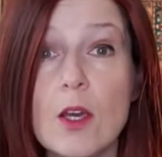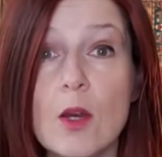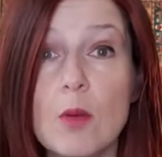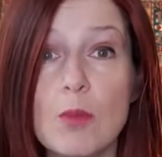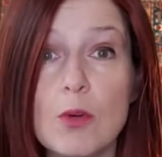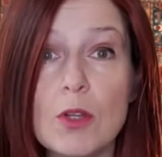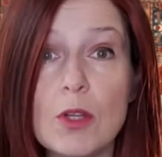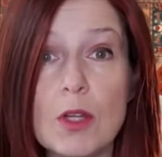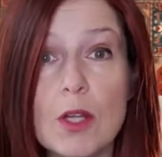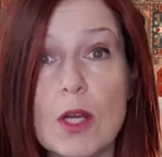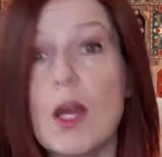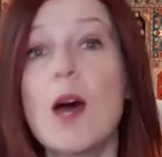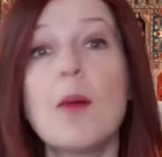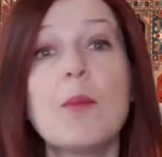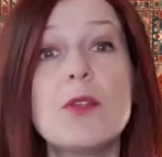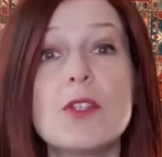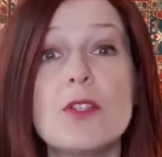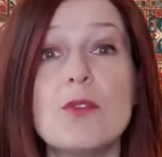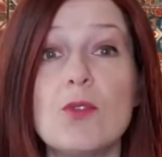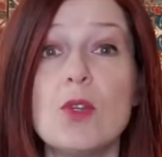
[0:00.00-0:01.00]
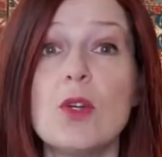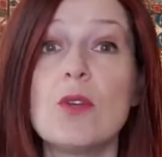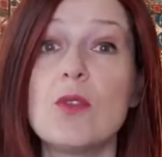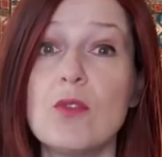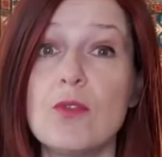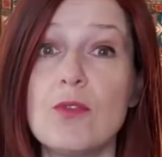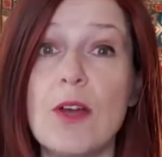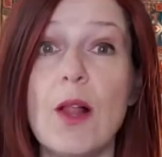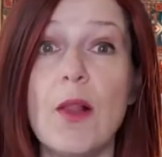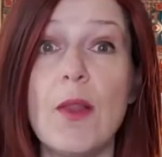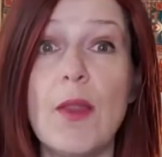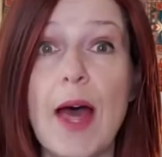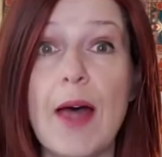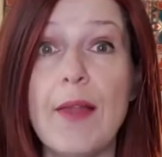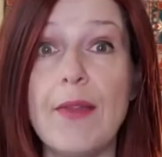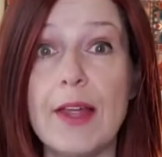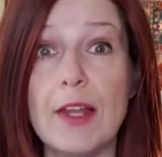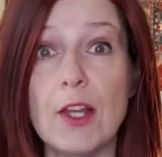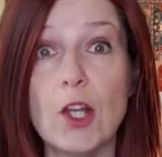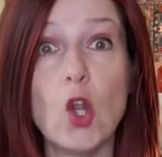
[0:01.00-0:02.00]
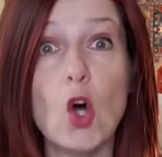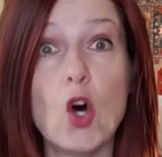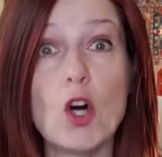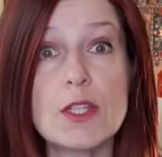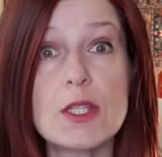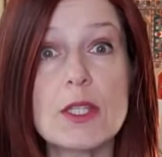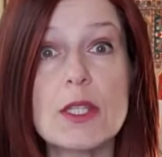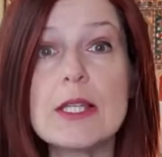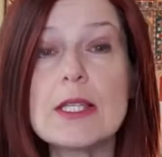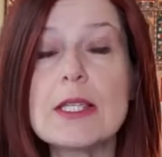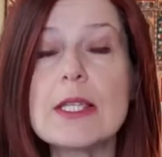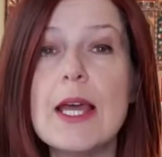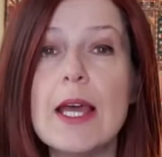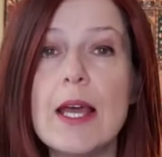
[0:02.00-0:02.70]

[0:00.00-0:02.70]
Put in the comments if you ever felt that lostness.